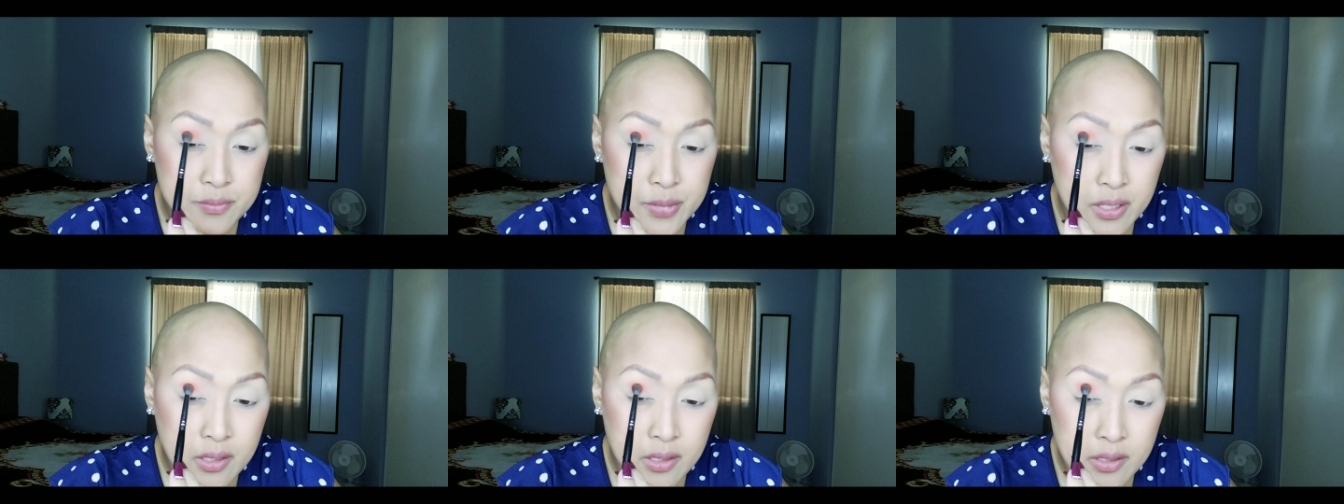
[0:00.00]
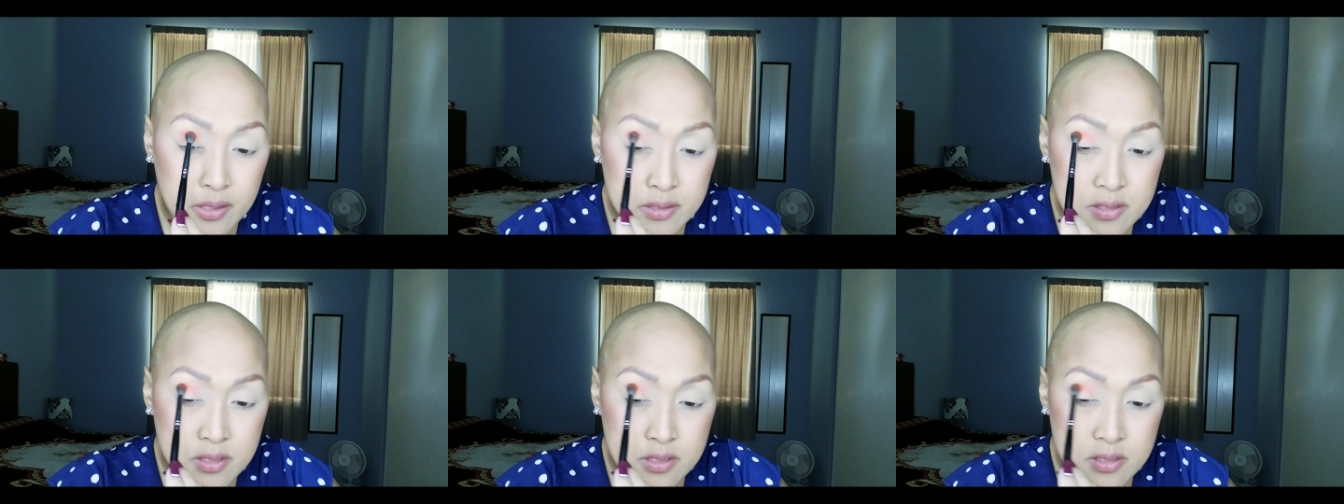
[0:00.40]

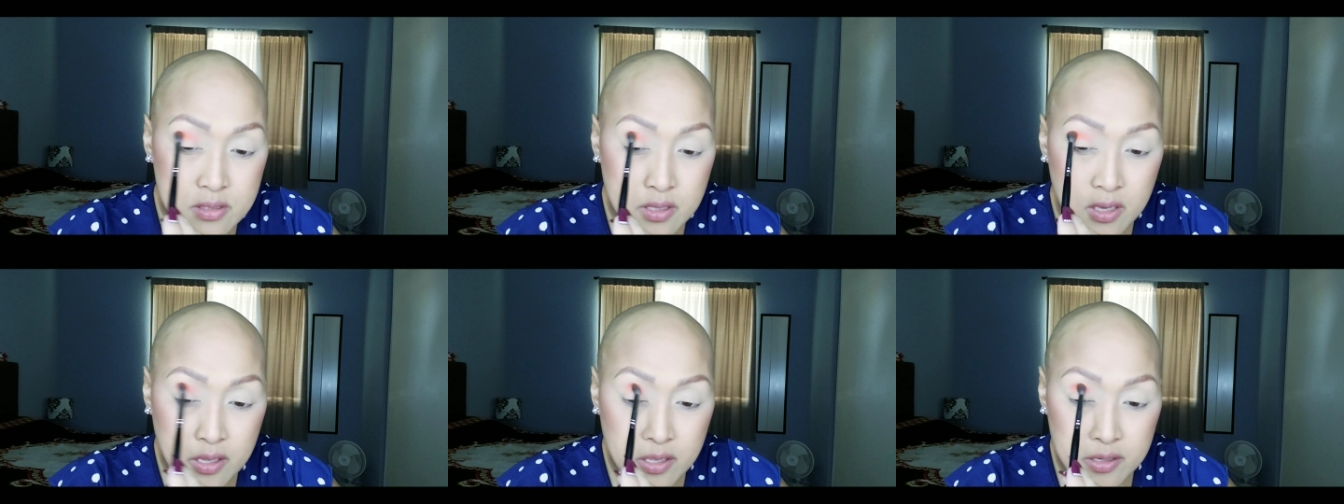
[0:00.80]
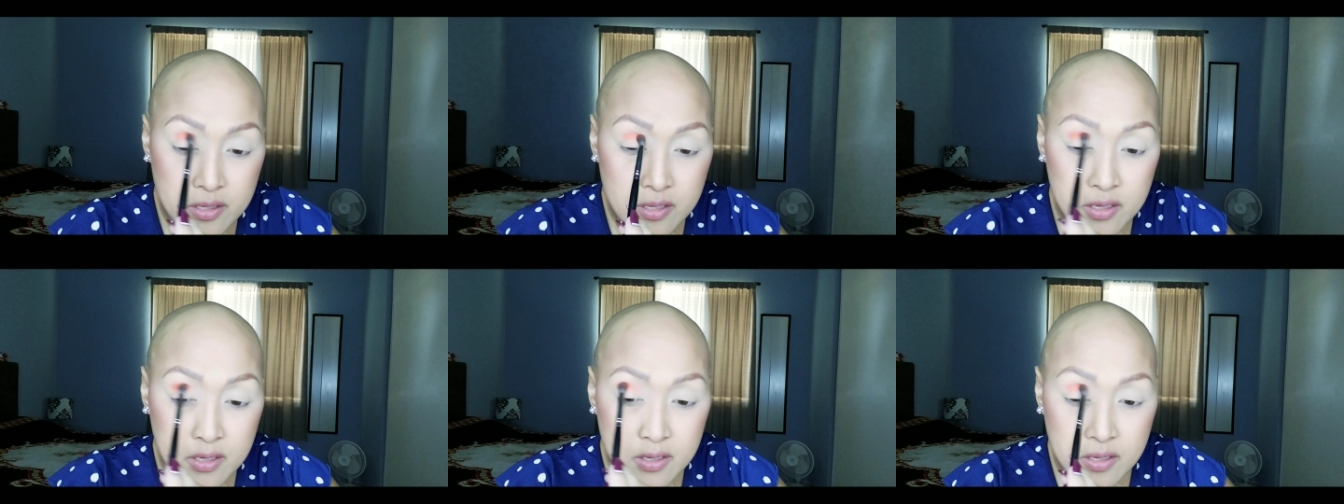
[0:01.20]
because it's not,
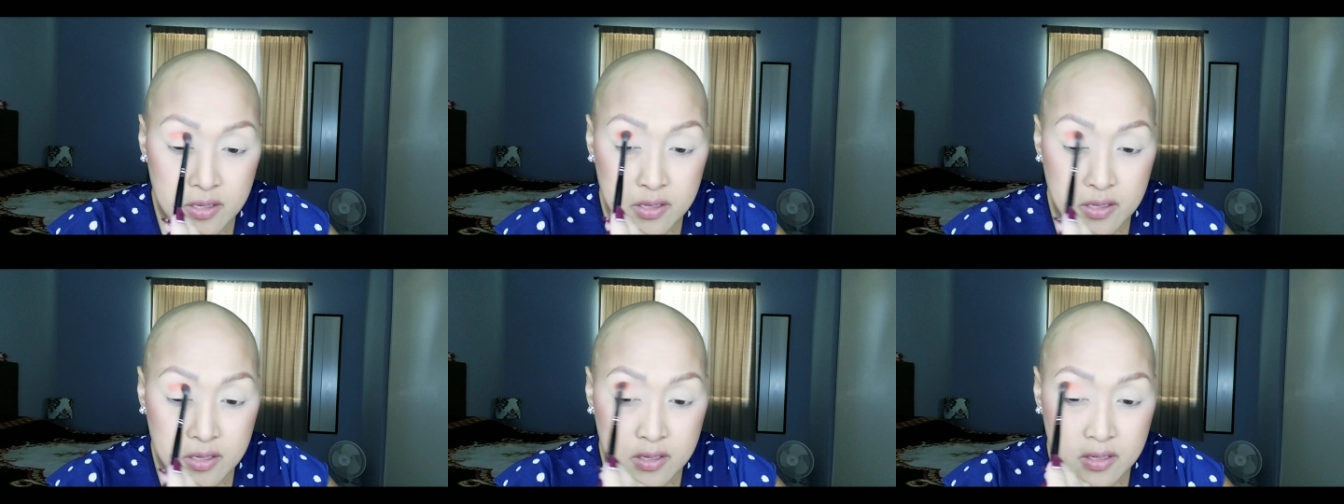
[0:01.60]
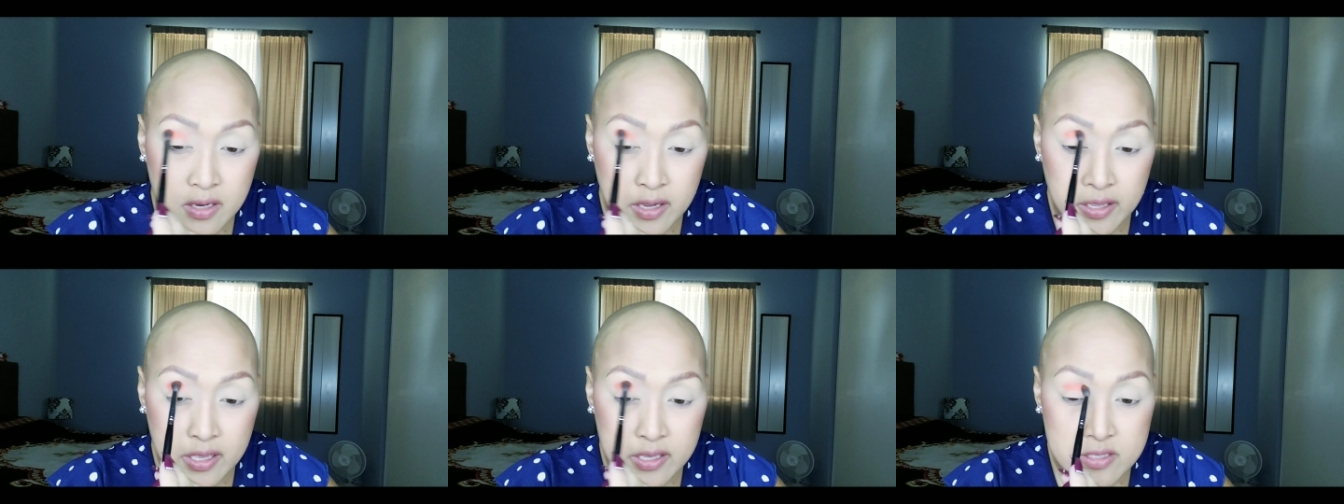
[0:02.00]

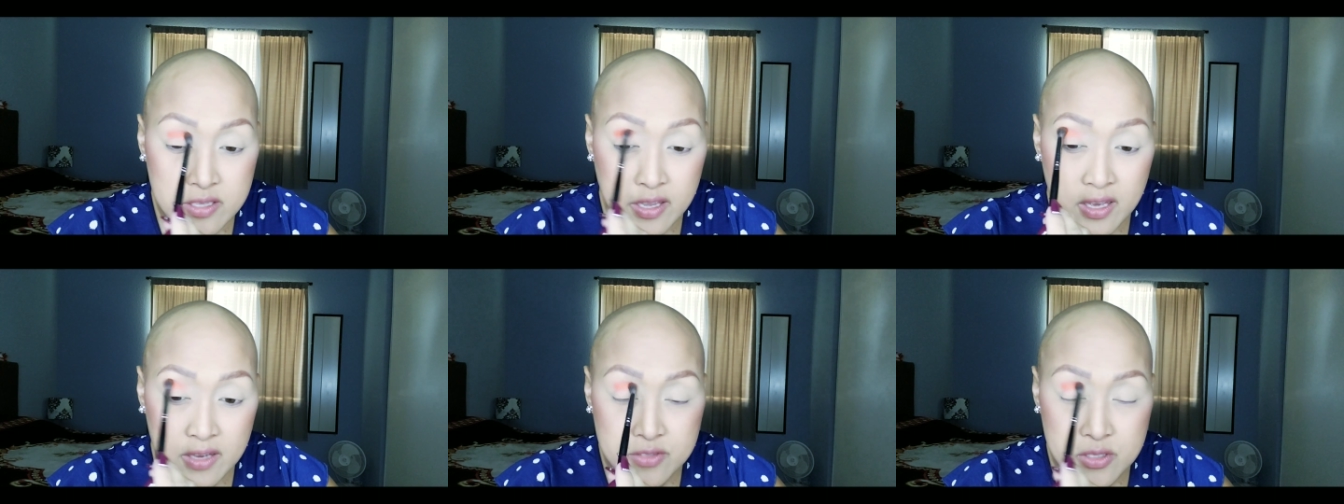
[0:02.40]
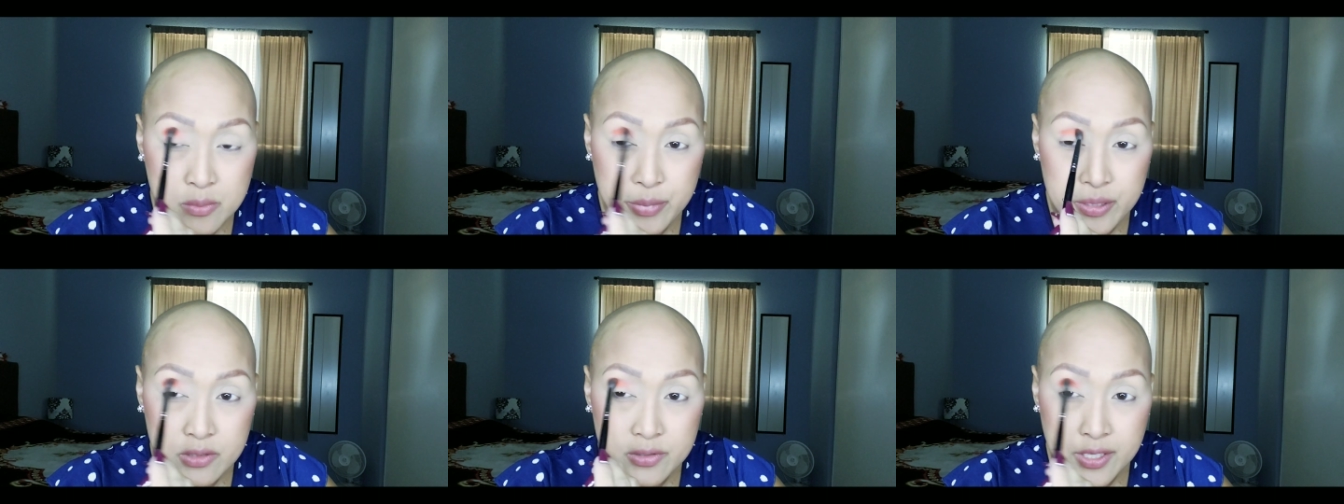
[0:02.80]
I guess I have to
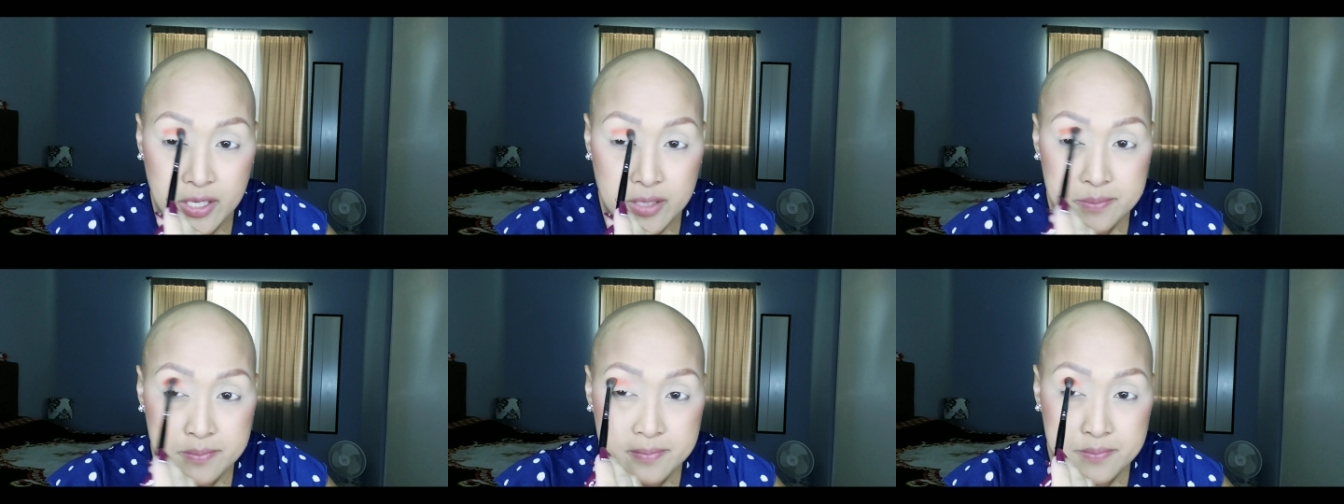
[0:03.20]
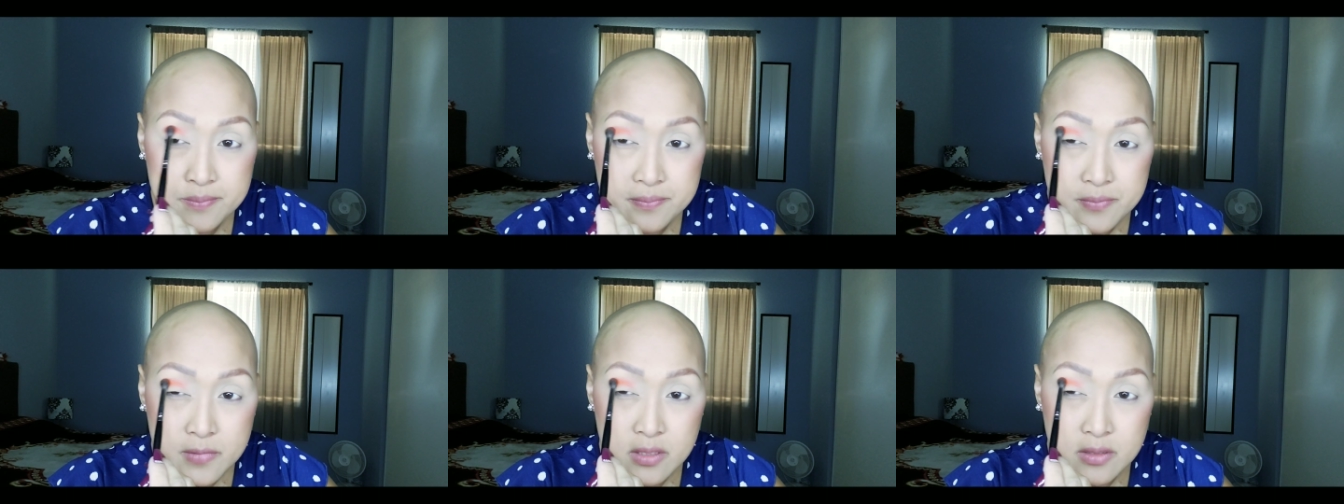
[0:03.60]
build it up.
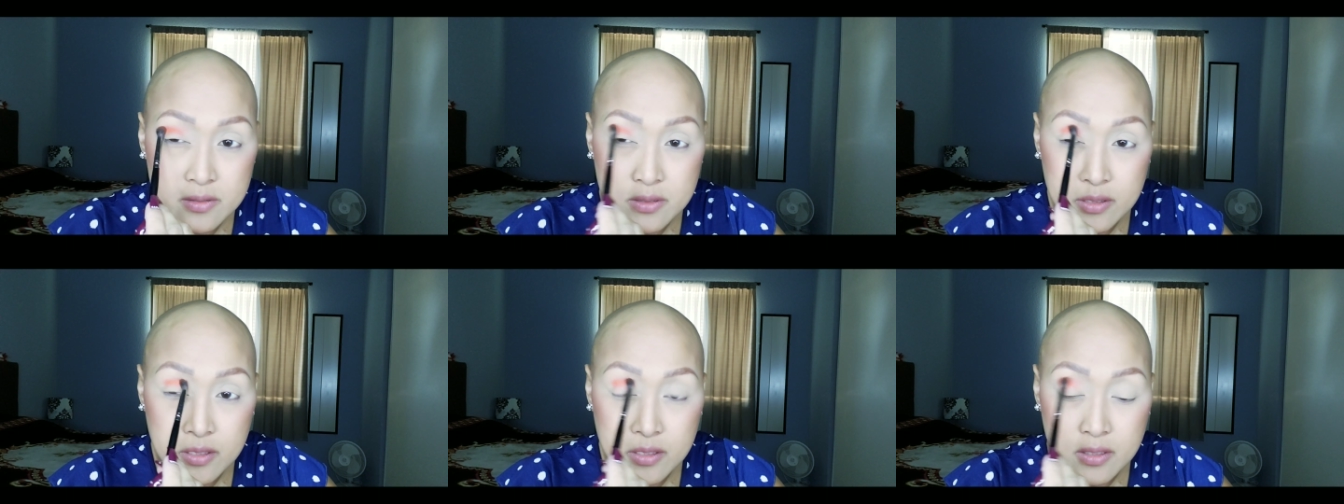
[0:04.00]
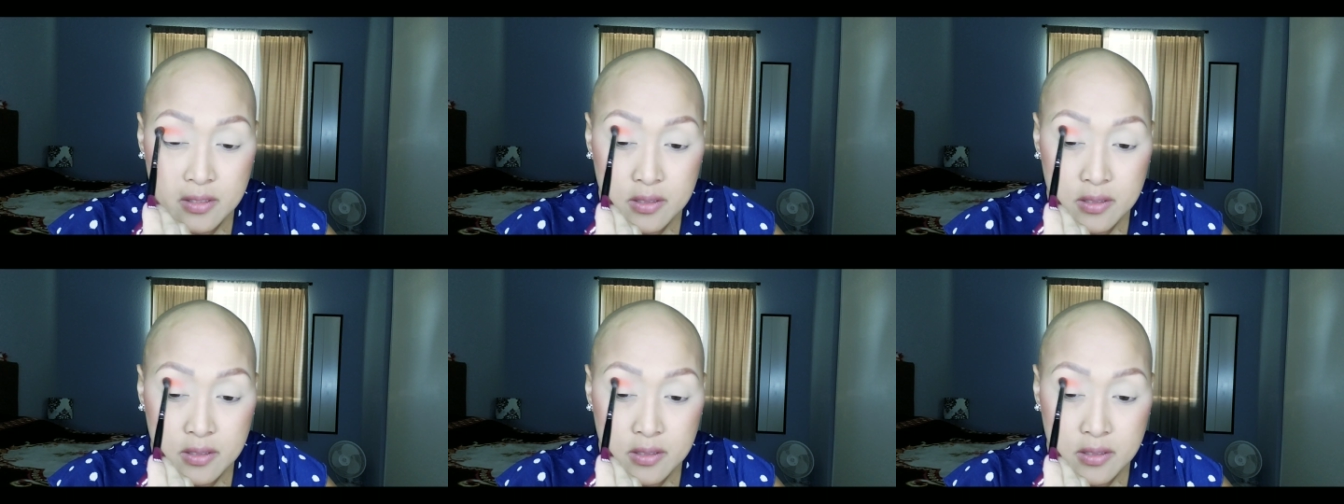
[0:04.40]
Let's see.